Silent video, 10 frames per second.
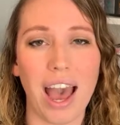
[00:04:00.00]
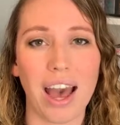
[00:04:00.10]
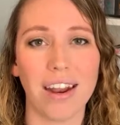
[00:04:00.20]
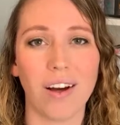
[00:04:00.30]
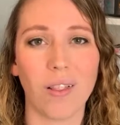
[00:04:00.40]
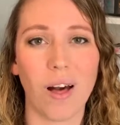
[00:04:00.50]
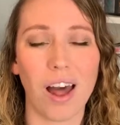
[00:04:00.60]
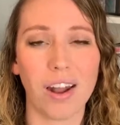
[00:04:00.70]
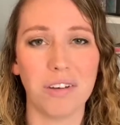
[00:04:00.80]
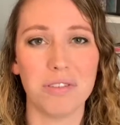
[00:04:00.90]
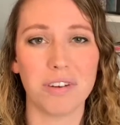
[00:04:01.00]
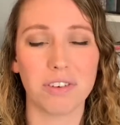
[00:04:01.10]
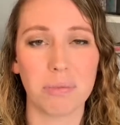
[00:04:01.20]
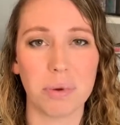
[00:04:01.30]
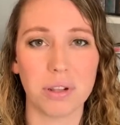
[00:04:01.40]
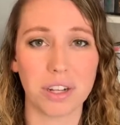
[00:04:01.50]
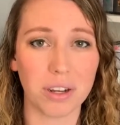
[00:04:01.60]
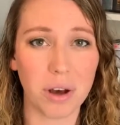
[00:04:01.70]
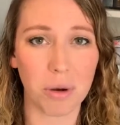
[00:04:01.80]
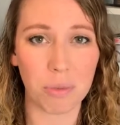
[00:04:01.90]
had a lot of different
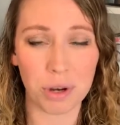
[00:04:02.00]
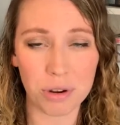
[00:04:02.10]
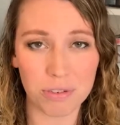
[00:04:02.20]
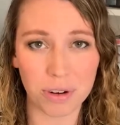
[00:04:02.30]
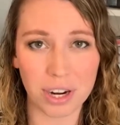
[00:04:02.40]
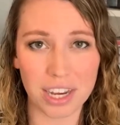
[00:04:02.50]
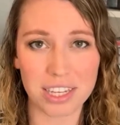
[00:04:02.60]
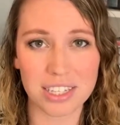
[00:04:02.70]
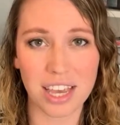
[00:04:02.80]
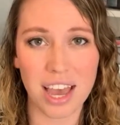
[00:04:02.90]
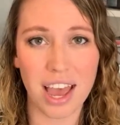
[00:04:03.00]
political maneuverings